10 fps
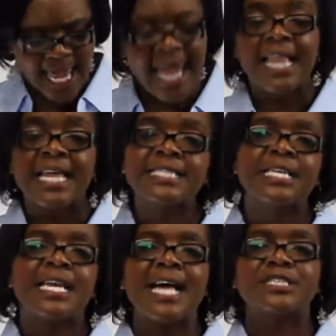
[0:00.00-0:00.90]

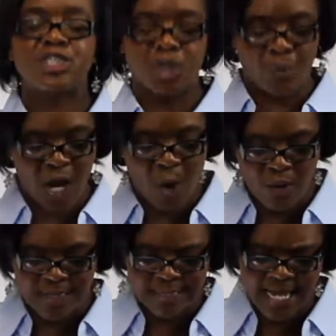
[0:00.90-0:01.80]
Ecclesiastes Ecclesiastes 3
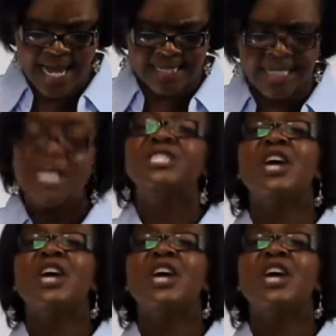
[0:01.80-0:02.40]
and 1 says,